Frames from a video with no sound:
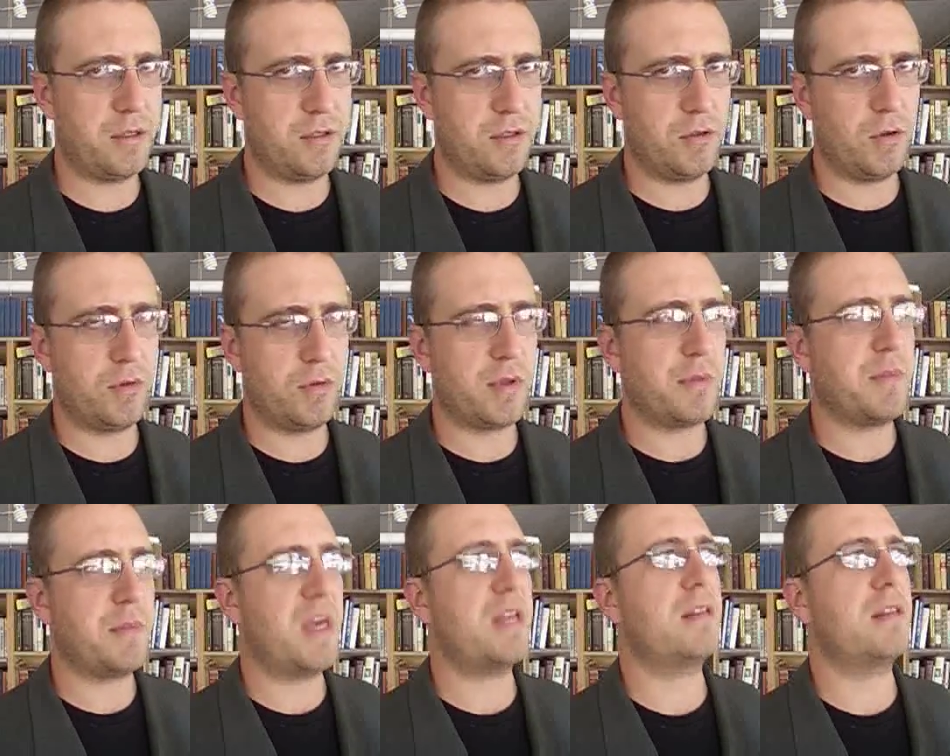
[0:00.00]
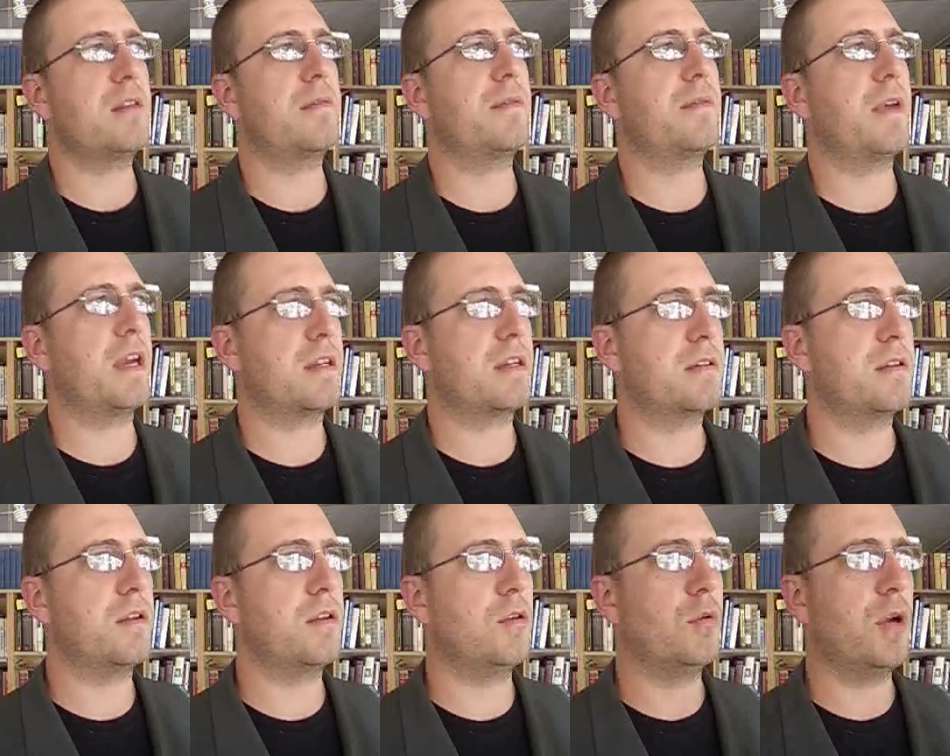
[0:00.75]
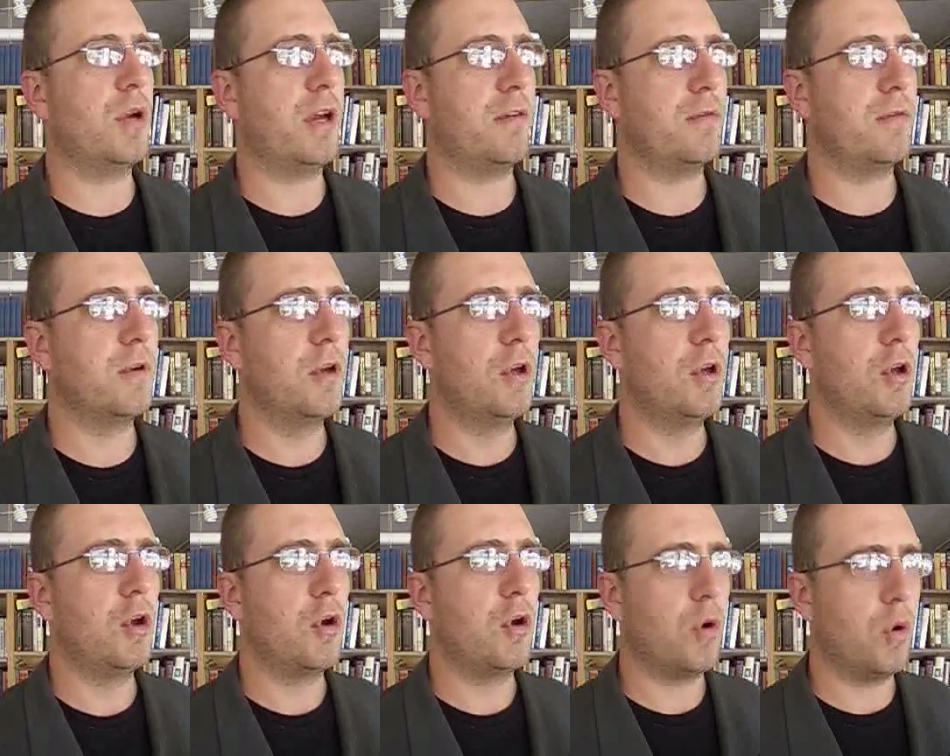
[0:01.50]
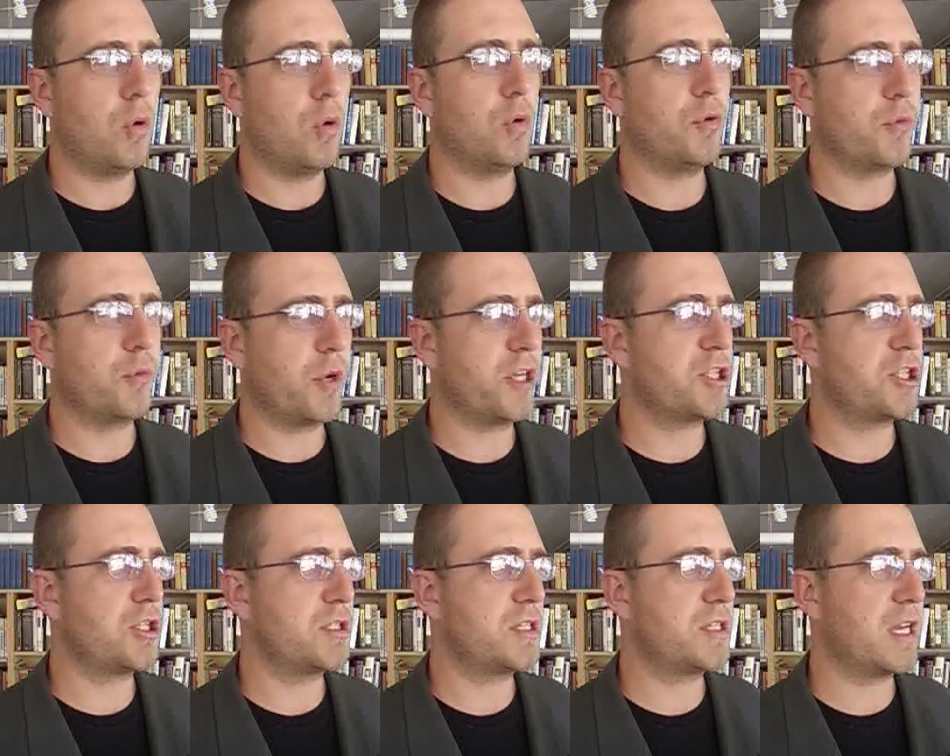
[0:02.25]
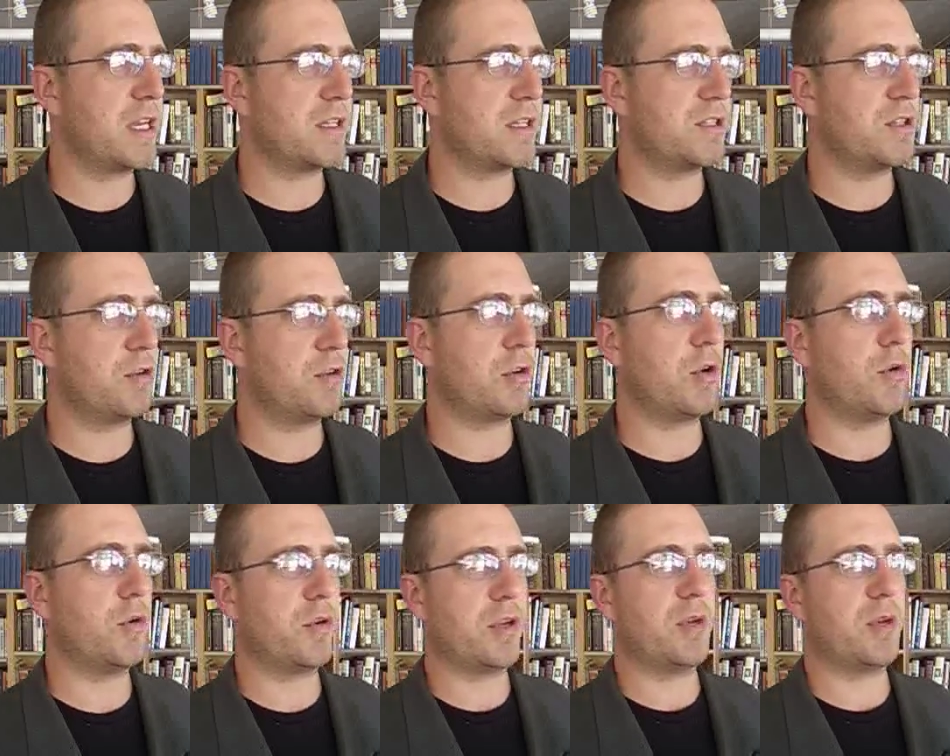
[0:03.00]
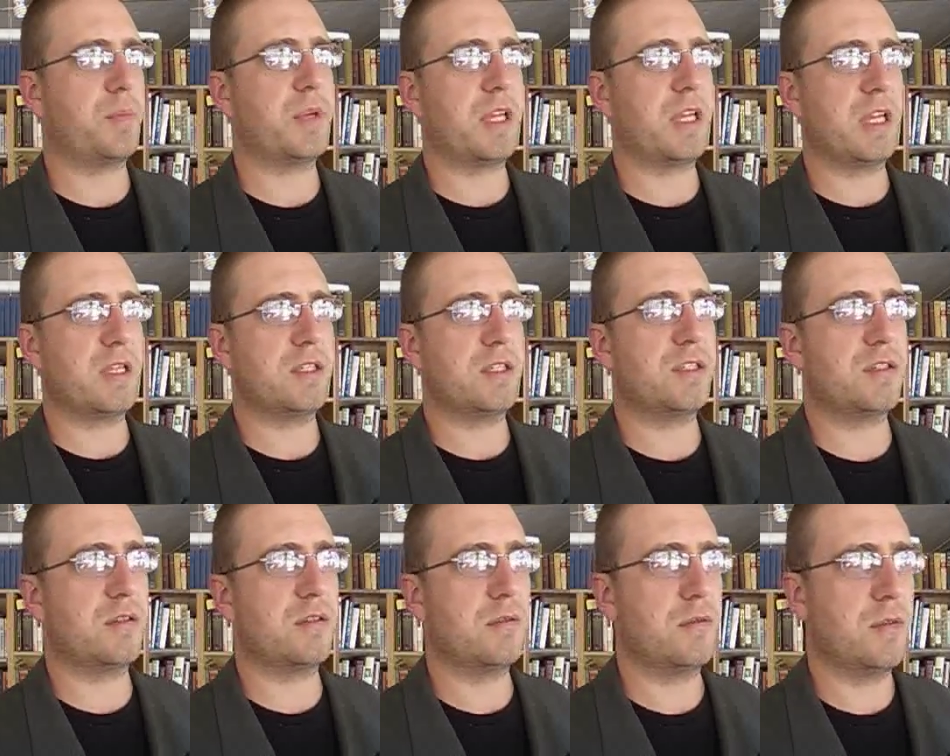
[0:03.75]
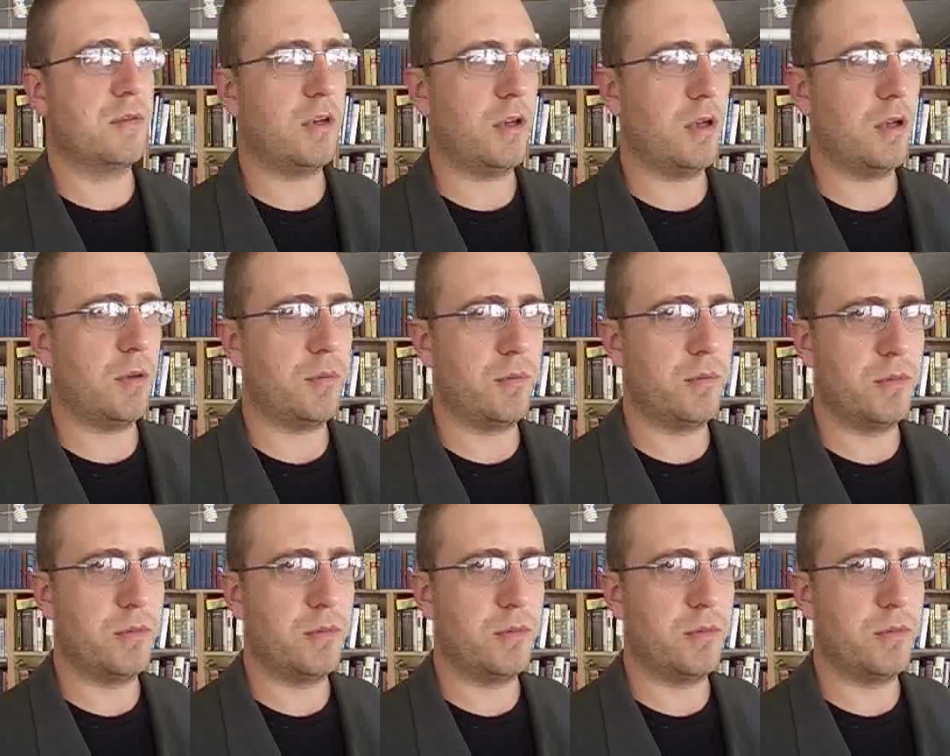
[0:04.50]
You don't lament the fact that you have old Russian tanks and you're going up against um,